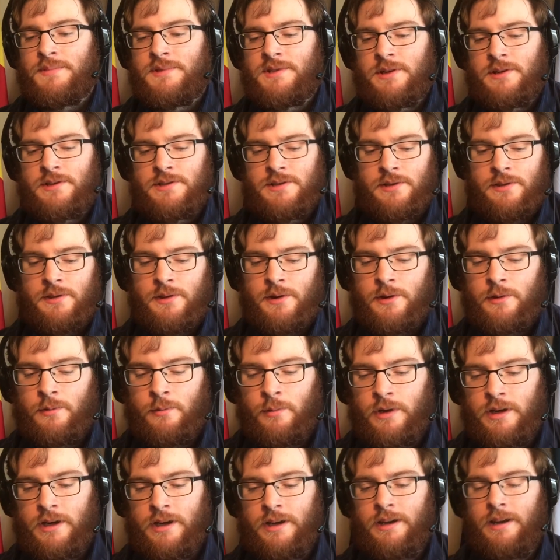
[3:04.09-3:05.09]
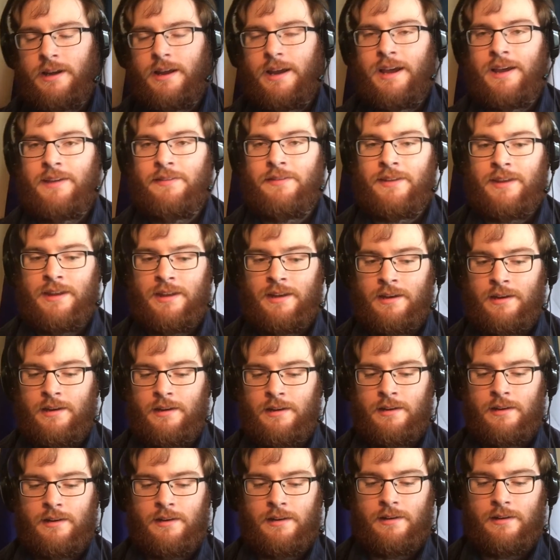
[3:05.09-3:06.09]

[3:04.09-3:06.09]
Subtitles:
search your third one, and then